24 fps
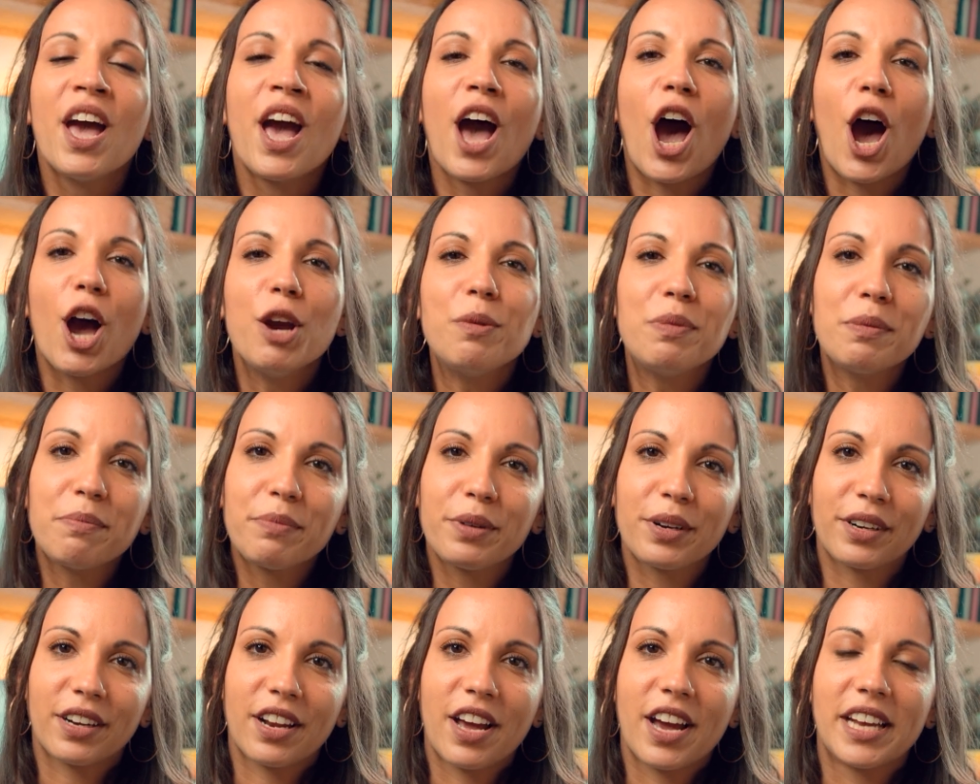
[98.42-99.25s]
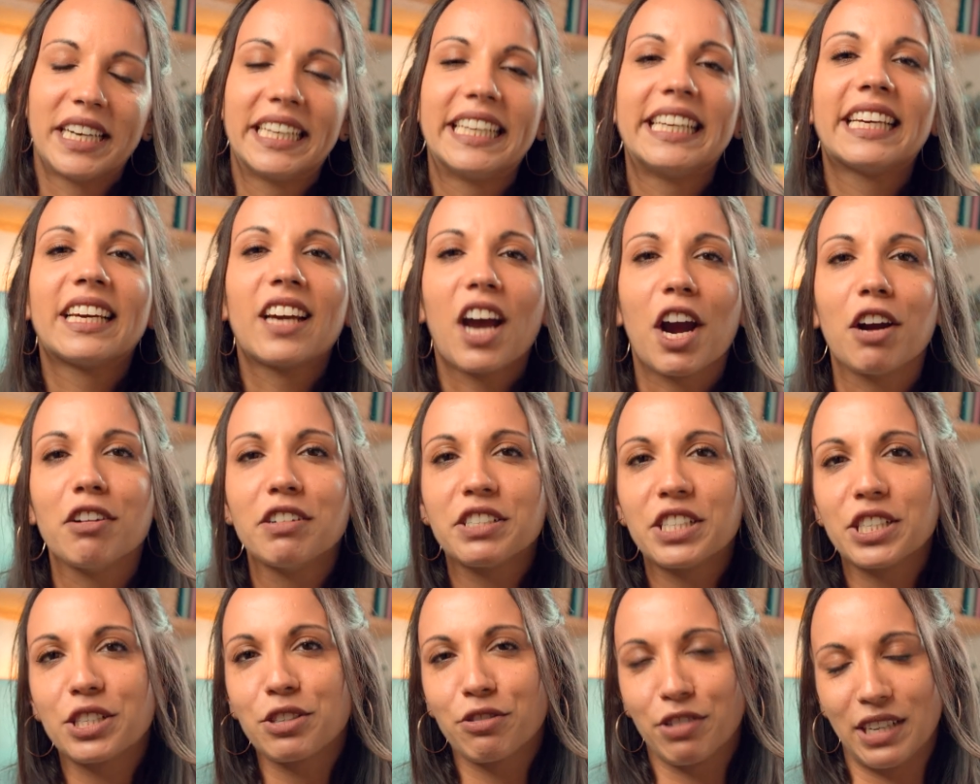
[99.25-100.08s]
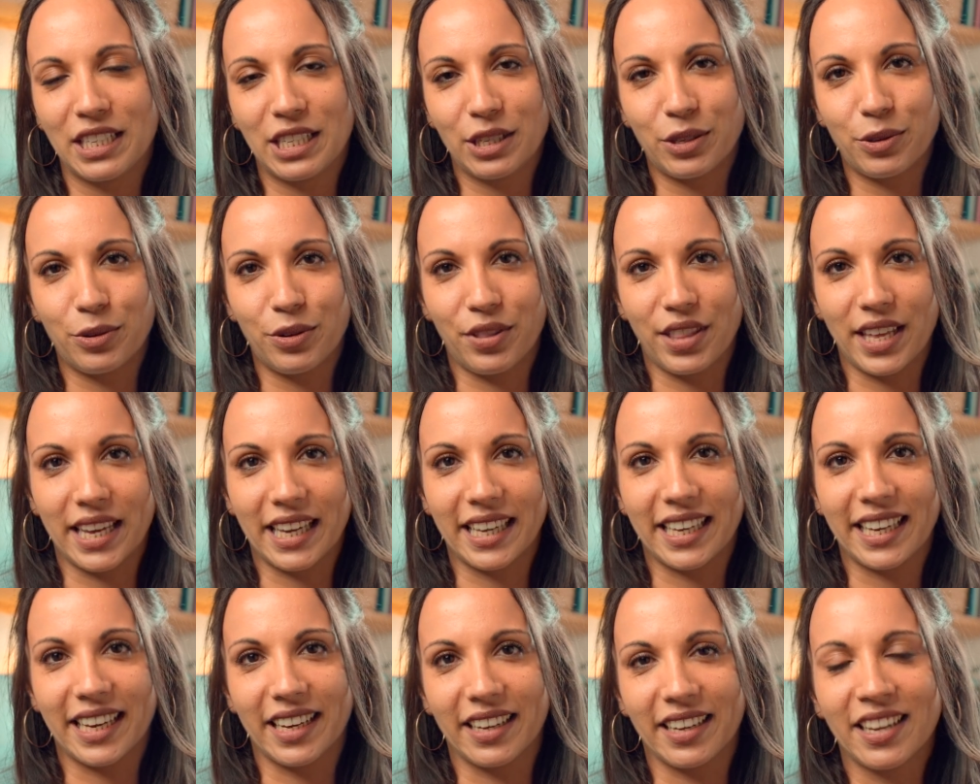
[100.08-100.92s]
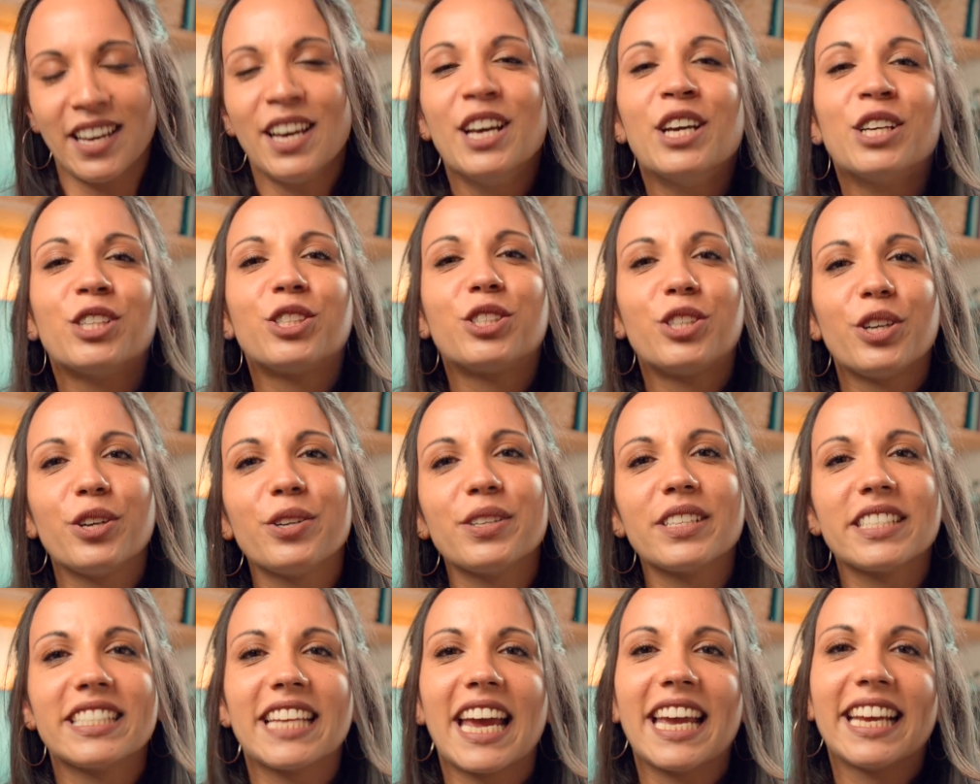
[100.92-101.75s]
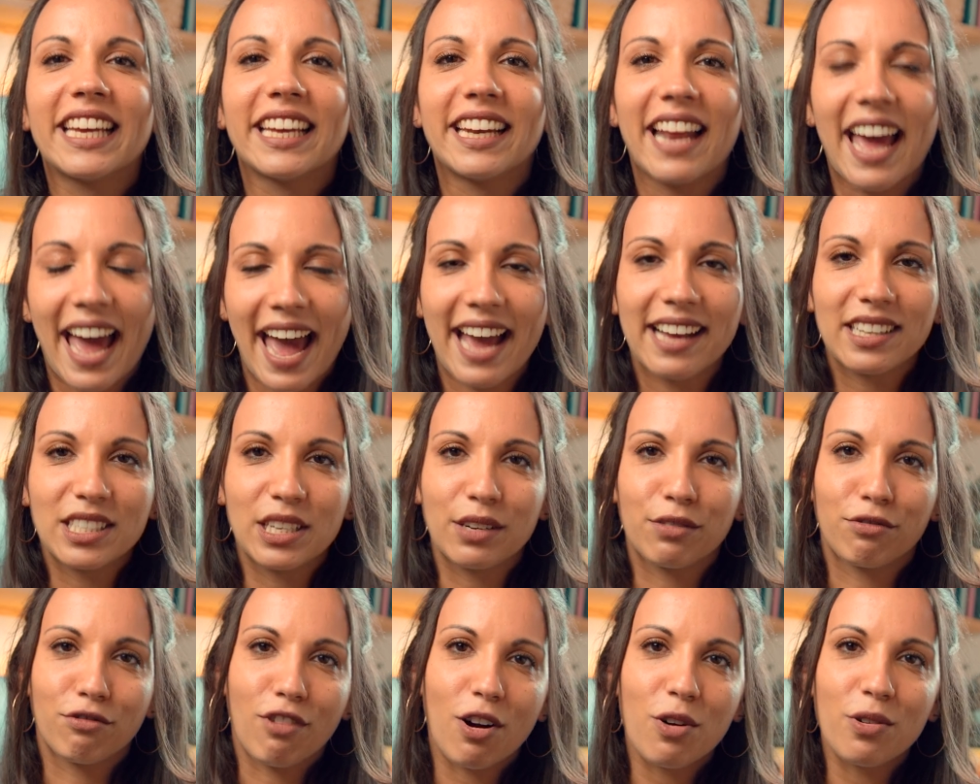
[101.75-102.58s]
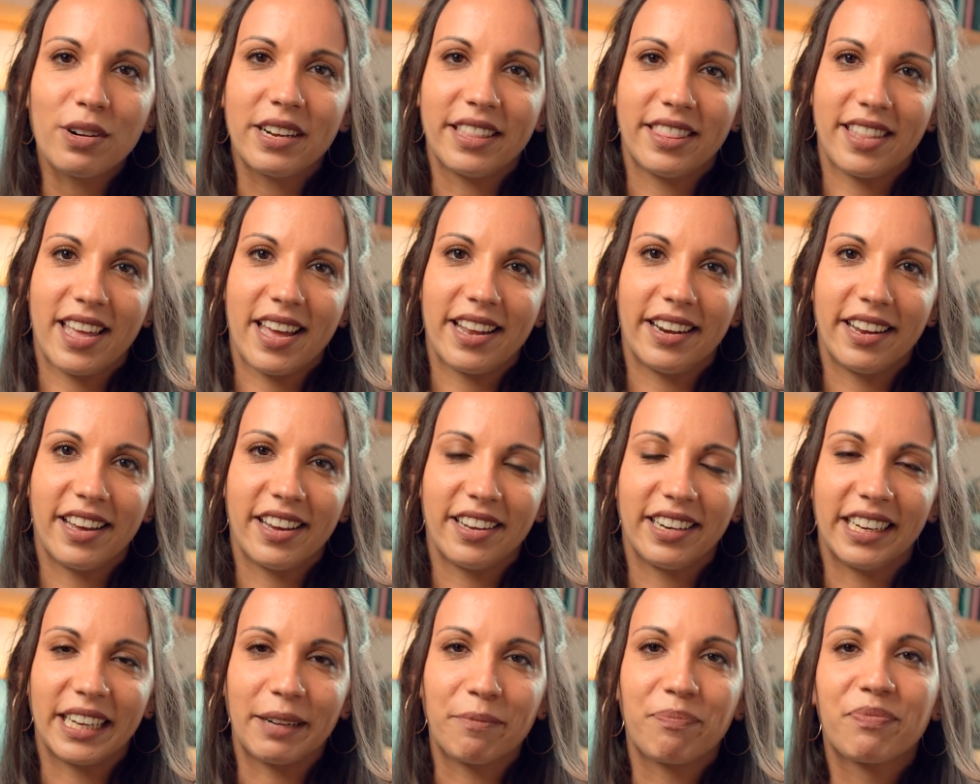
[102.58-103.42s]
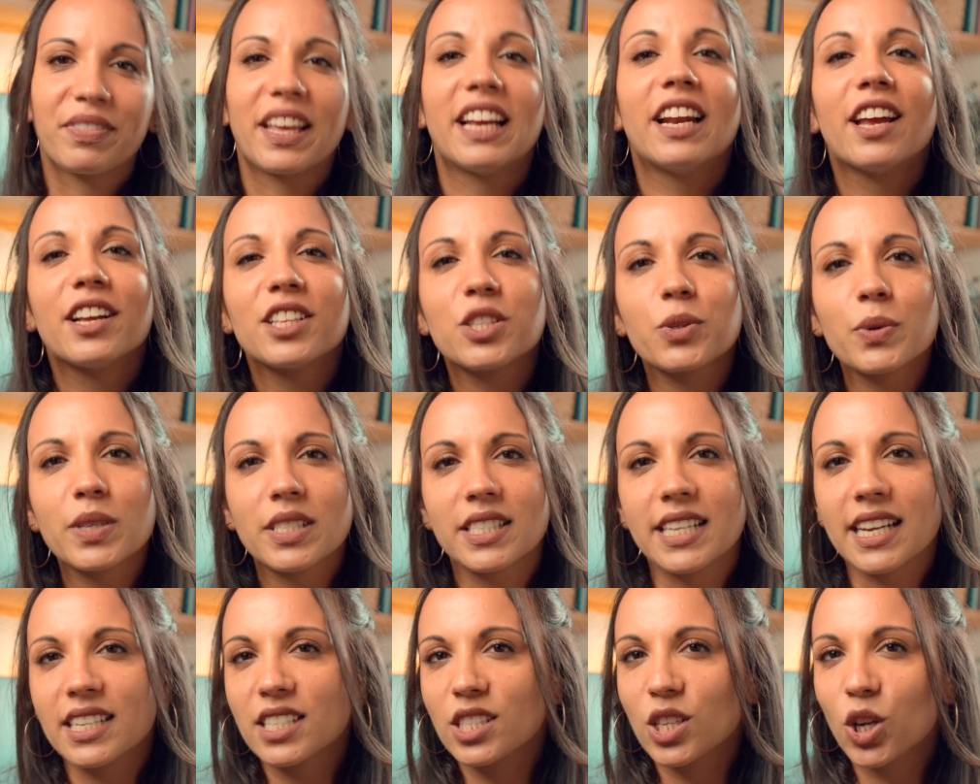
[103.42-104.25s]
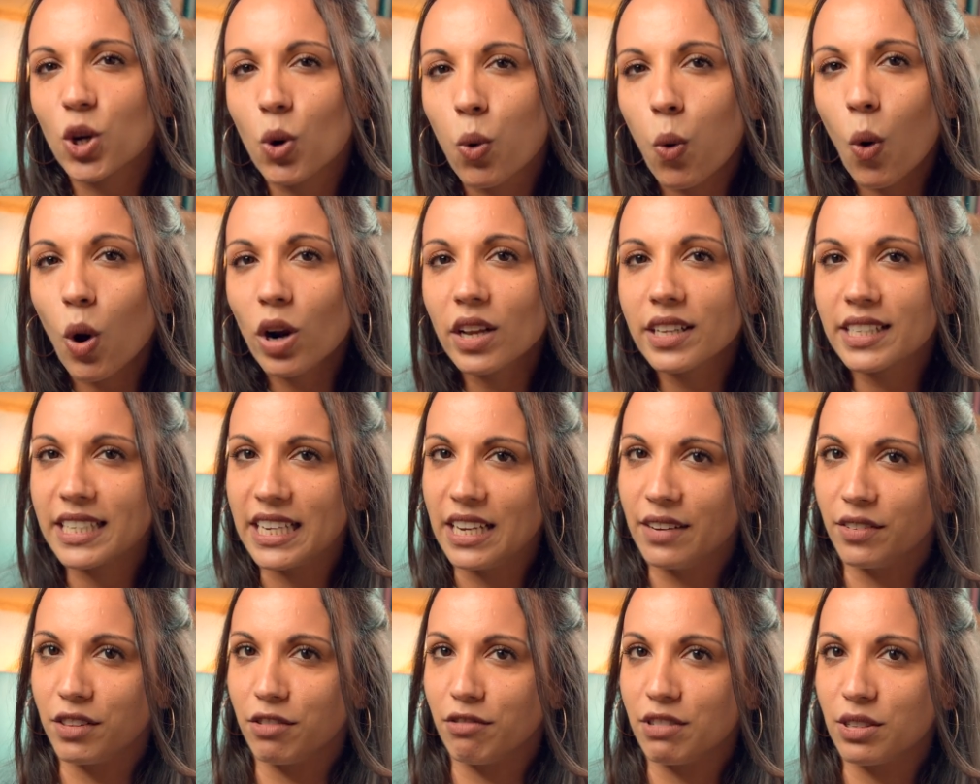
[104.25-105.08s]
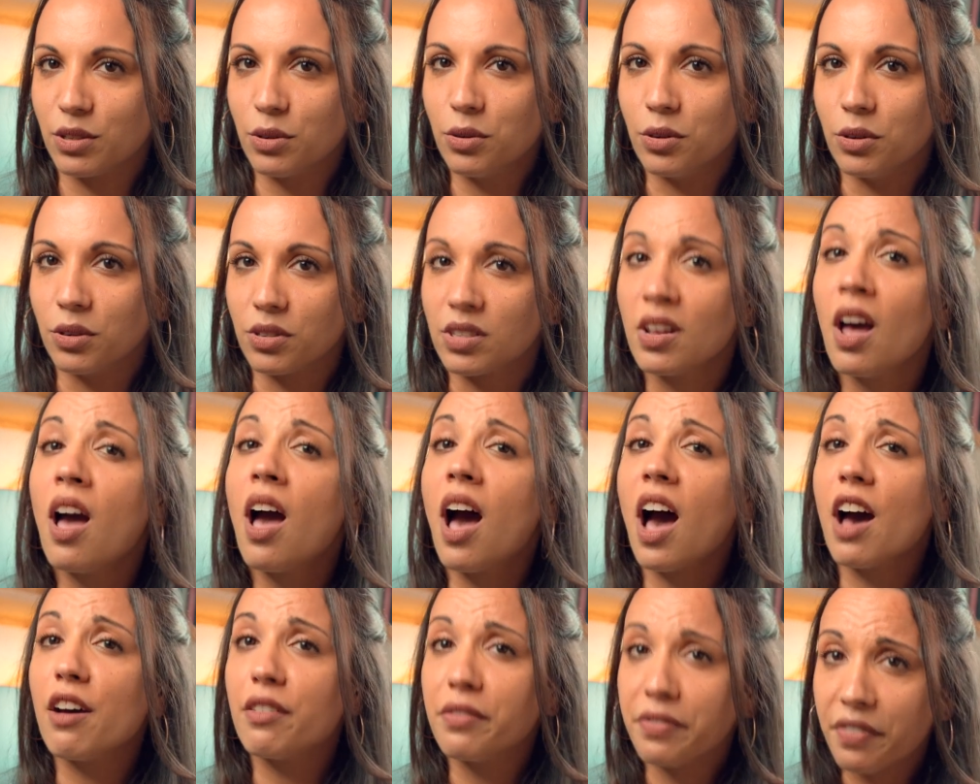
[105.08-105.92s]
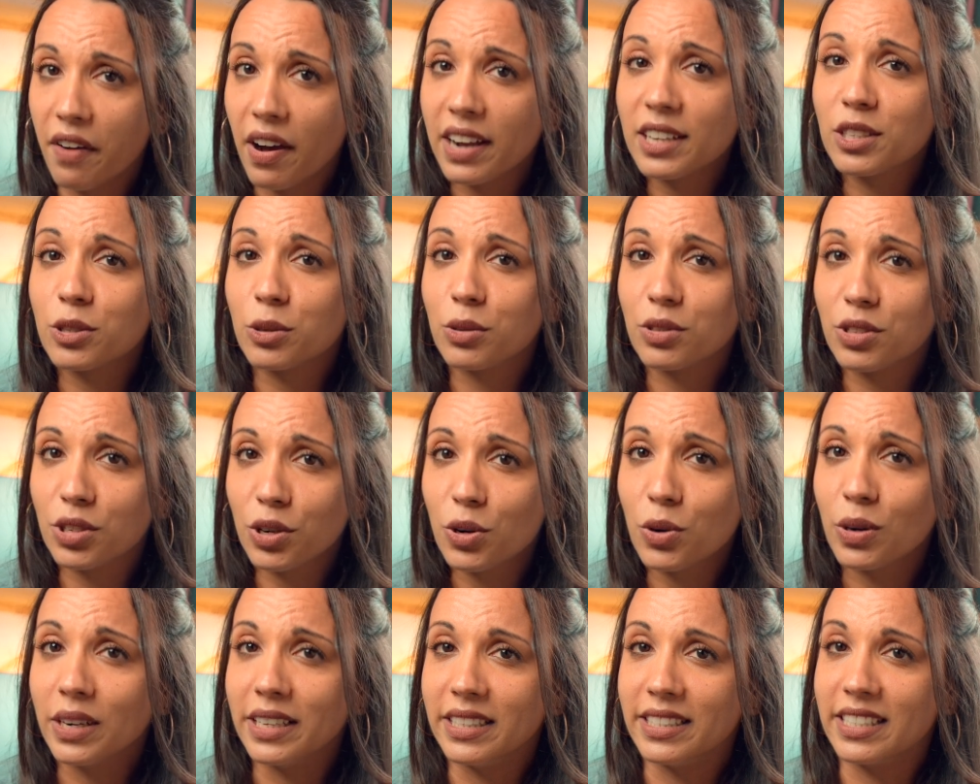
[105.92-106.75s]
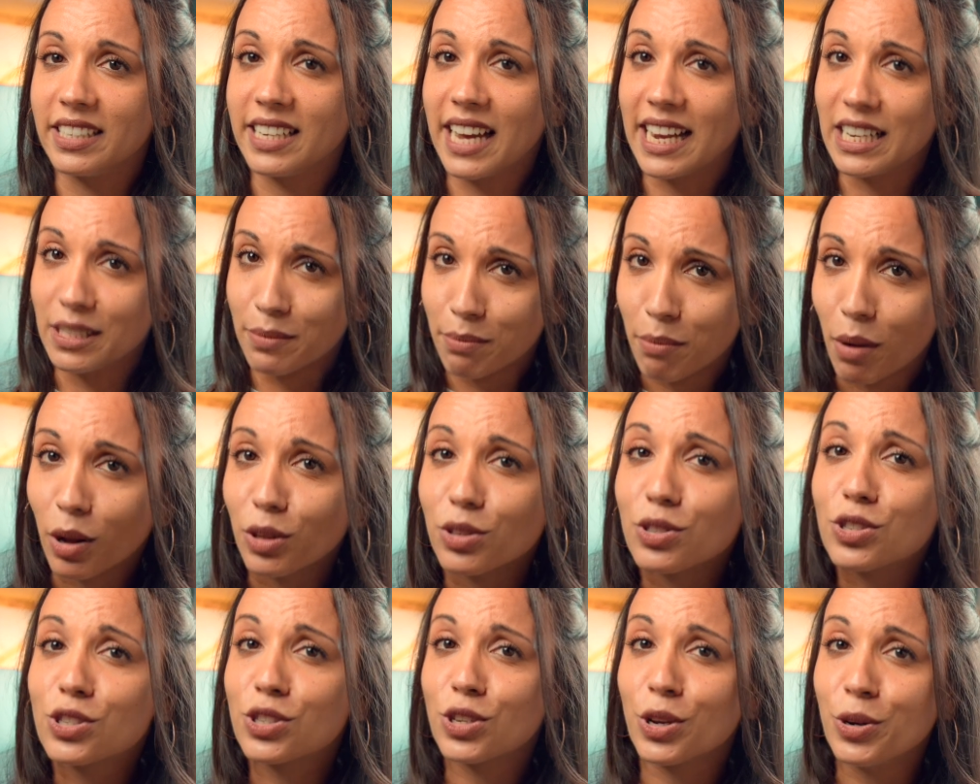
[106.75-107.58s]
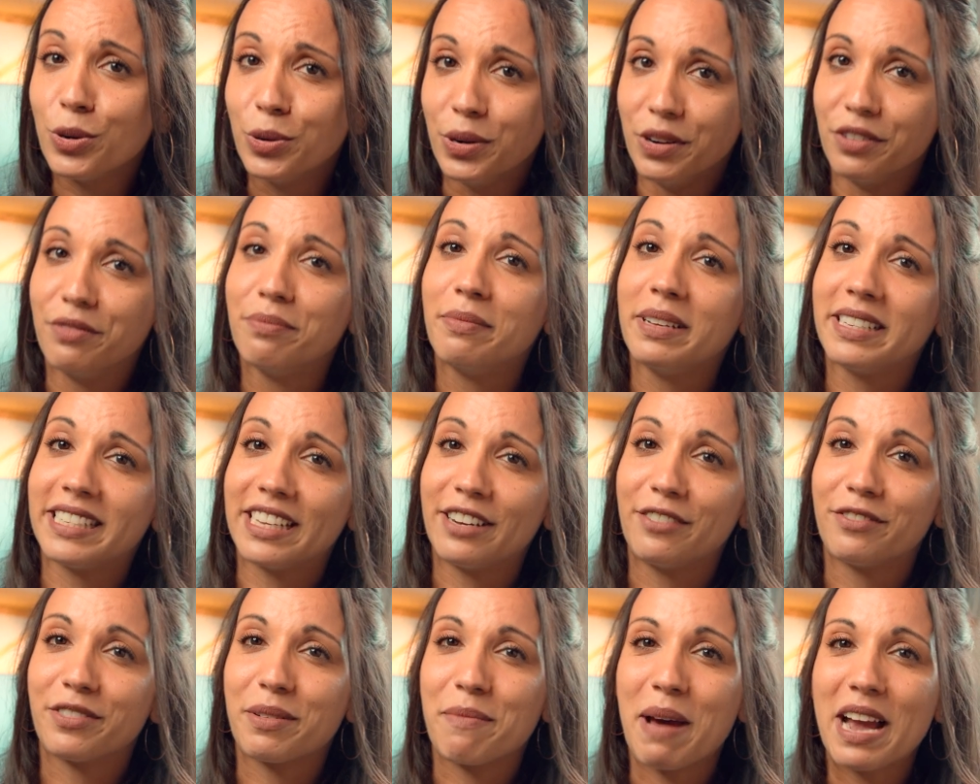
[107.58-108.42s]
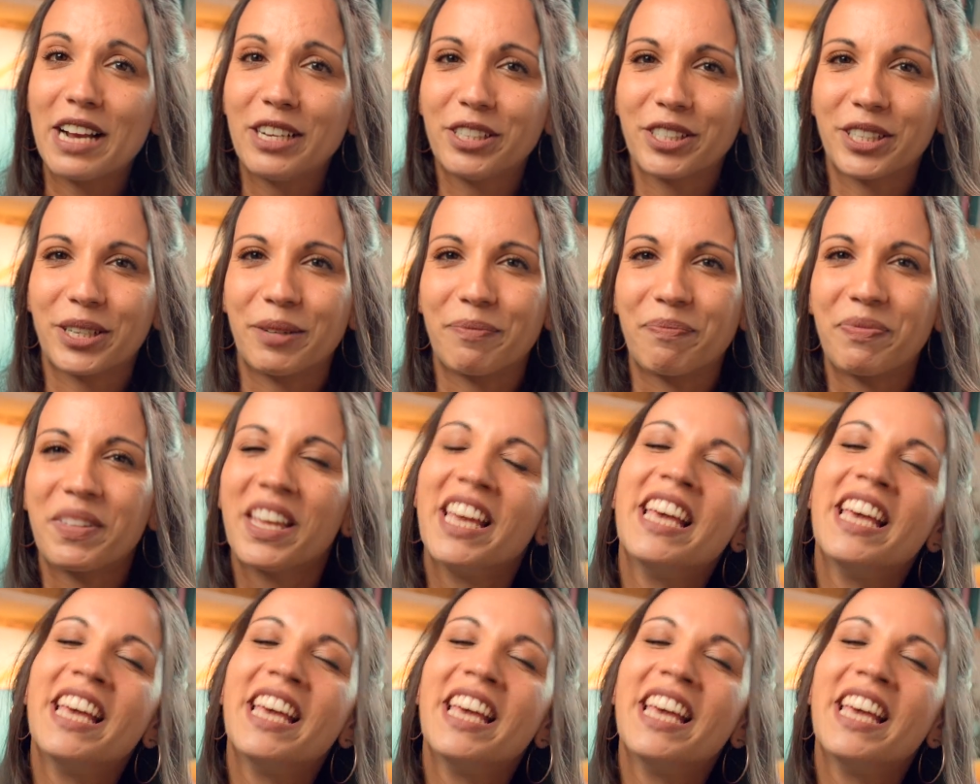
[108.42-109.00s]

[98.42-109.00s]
Open book learning encourages critical thinking. Students take an active role in their learning. They learn to assess the quality of the resource, a vital tool in today's monsoon of misinformation.